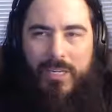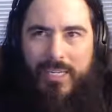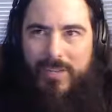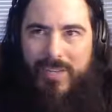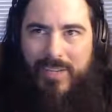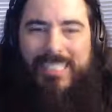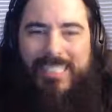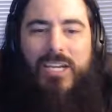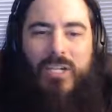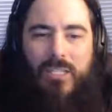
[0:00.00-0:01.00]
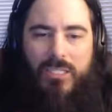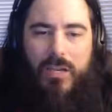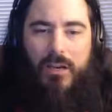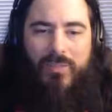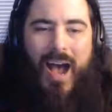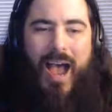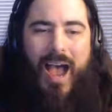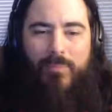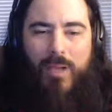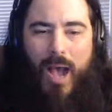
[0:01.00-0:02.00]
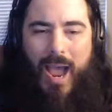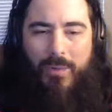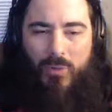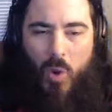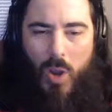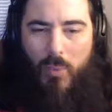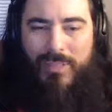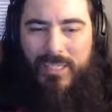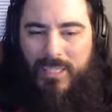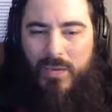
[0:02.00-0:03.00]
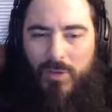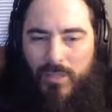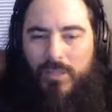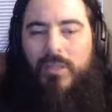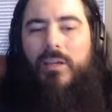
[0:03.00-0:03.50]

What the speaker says: concessions of I'm going with the given